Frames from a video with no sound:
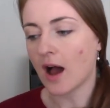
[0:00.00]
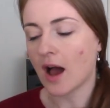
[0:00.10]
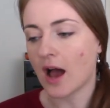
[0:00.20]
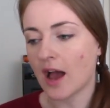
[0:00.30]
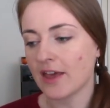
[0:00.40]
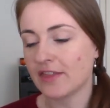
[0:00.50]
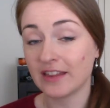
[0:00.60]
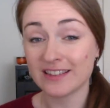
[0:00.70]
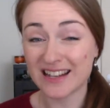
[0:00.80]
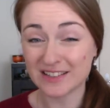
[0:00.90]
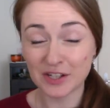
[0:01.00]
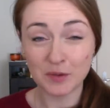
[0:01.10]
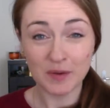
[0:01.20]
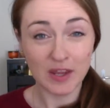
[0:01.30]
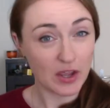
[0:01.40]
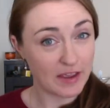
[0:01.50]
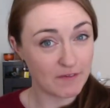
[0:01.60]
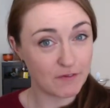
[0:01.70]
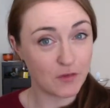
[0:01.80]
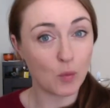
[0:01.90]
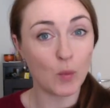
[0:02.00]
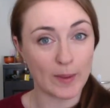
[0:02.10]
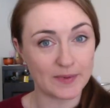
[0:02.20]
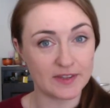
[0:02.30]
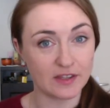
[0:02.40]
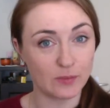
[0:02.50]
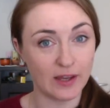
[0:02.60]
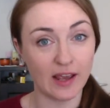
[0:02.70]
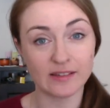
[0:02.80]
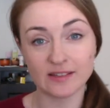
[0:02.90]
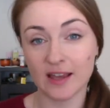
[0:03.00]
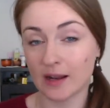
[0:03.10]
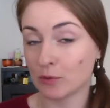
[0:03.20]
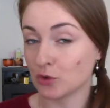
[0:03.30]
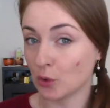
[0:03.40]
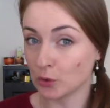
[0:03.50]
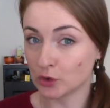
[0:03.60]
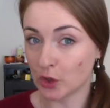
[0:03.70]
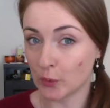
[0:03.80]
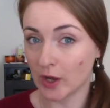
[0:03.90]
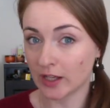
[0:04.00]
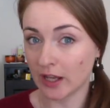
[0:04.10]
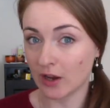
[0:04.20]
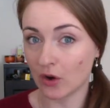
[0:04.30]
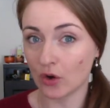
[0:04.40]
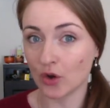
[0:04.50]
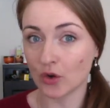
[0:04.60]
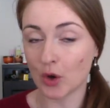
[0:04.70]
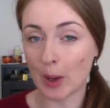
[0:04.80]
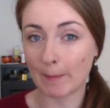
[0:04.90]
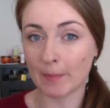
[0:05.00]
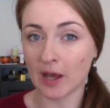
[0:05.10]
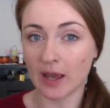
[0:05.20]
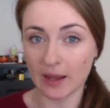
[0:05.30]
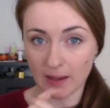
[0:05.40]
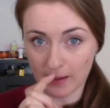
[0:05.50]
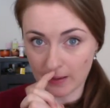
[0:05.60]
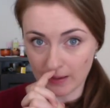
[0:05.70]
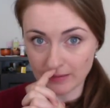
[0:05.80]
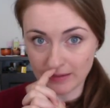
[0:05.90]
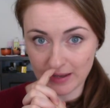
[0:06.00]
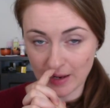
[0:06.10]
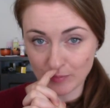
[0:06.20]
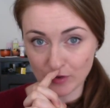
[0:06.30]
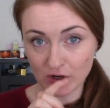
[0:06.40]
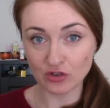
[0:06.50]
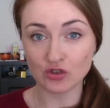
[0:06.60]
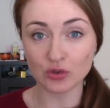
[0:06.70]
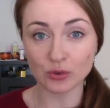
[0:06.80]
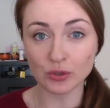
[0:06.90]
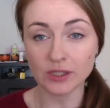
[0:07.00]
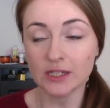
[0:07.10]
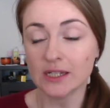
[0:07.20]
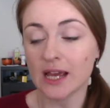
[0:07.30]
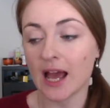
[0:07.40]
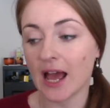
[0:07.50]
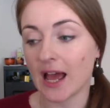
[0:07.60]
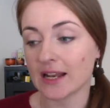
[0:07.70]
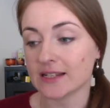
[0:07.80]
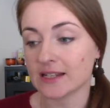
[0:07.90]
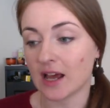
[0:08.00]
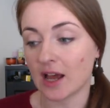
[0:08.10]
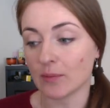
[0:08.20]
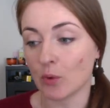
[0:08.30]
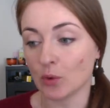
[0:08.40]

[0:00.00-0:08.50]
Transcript: I think that that's going to be it for whips this week. As I said, I was also working on my DK brioche shawl, and I